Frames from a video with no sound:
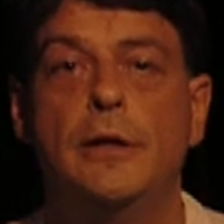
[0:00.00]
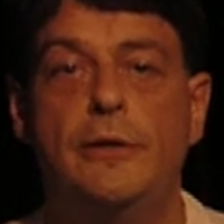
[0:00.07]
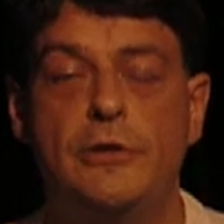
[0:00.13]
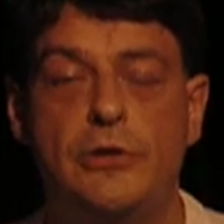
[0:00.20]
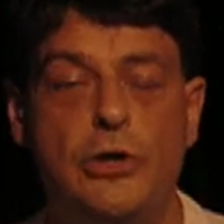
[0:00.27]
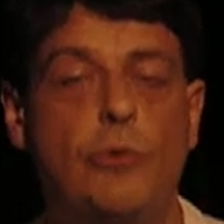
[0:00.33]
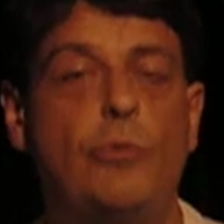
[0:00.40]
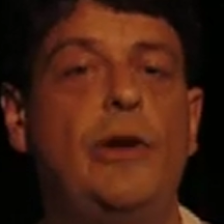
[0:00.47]
And
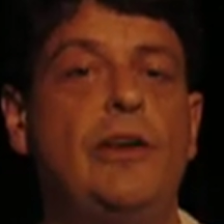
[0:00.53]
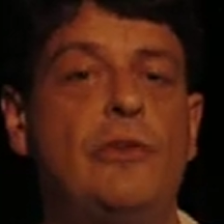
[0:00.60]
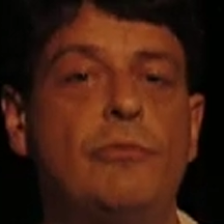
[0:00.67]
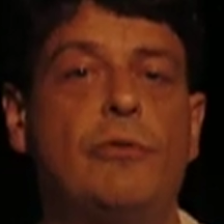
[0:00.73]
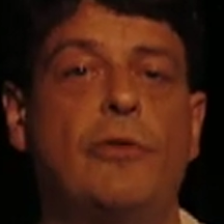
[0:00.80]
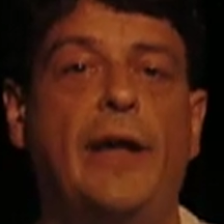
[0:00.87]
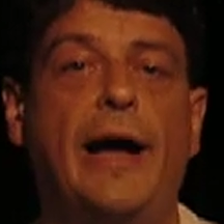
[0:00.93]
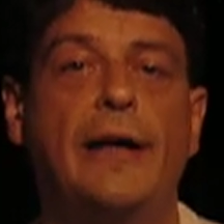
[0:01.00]
there's good
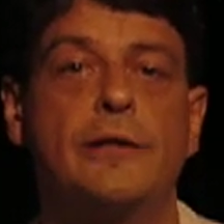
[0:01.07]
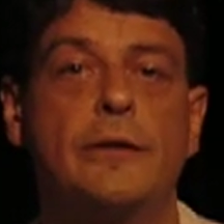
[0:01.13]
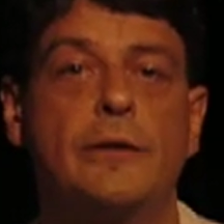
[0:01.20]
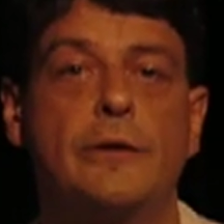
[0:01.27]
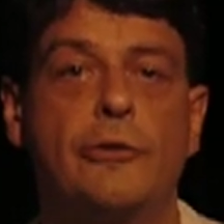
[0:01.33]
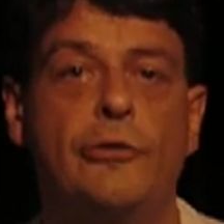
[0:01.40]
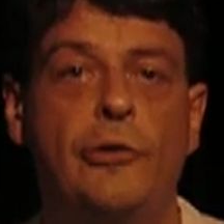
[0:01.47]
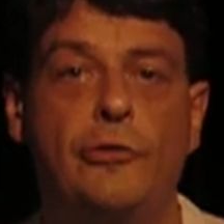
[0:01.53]
reason for that,
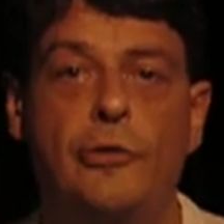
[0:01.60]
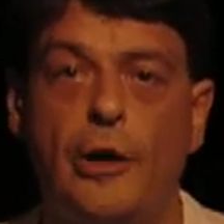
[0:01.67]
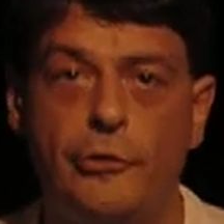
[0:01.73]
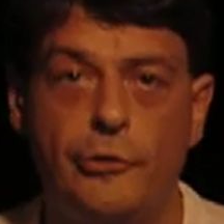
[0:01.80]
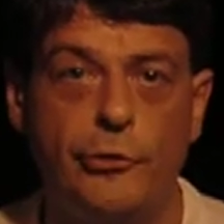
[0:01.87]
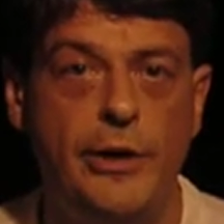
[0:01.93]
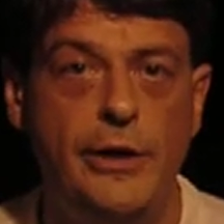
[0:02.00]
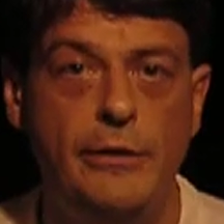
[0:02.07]
because this
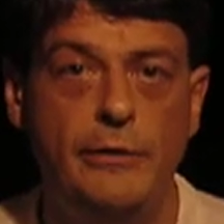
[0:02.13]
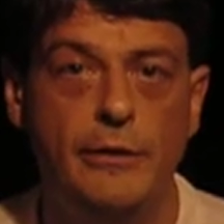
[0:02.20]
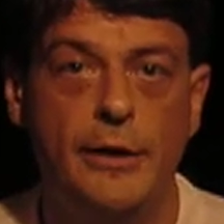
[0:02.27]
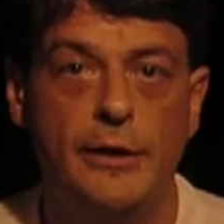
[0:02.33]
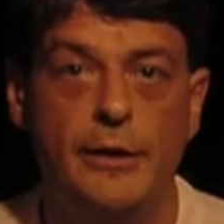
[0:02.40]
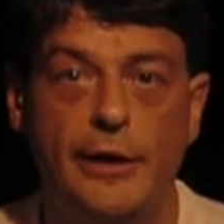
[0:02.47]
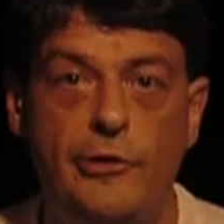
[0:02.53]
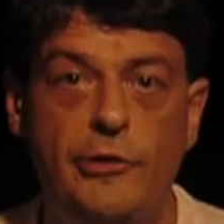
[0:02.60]
country
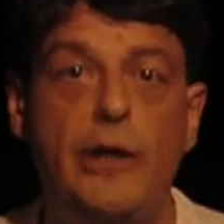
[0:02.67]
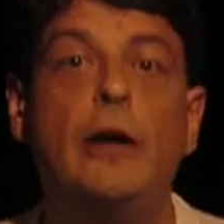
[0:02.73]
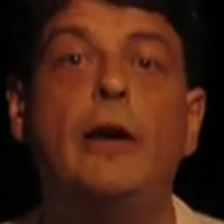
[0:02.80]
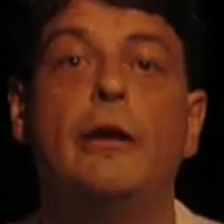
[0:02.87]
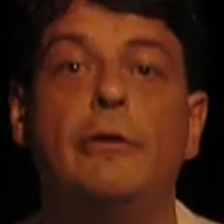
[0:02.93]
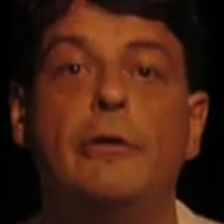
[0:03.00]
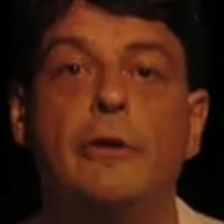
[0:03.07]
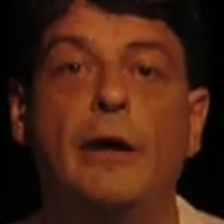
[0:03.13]
is
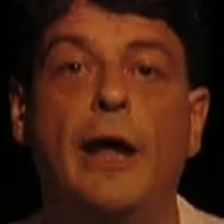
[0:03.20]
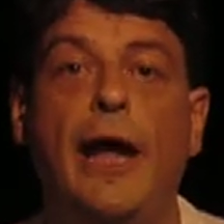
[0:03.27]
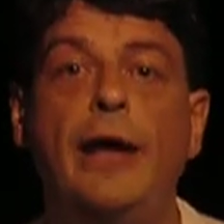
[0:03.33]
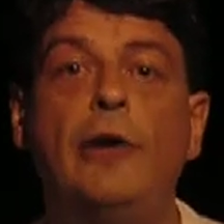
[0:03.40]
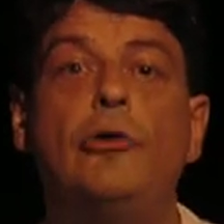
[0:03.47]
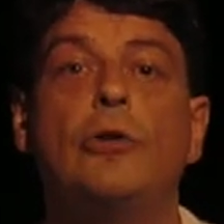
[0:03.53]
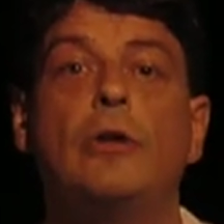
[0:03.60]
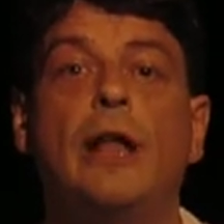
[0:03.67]
England,
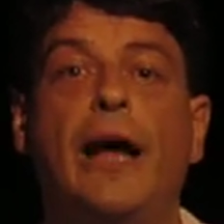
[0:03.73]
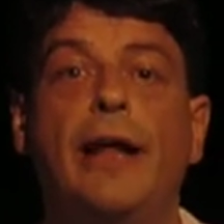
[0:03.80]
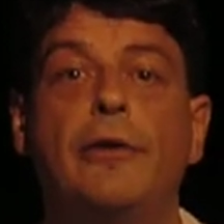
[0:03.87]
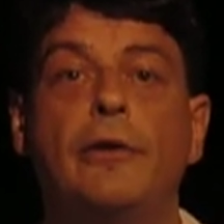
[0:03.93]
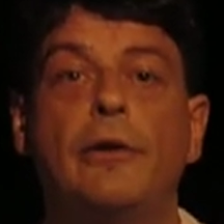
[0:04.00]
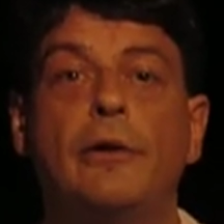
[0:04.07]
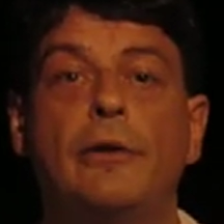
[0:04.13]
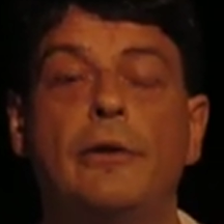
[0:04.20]
angel
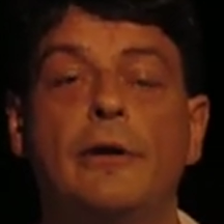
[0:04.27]
land.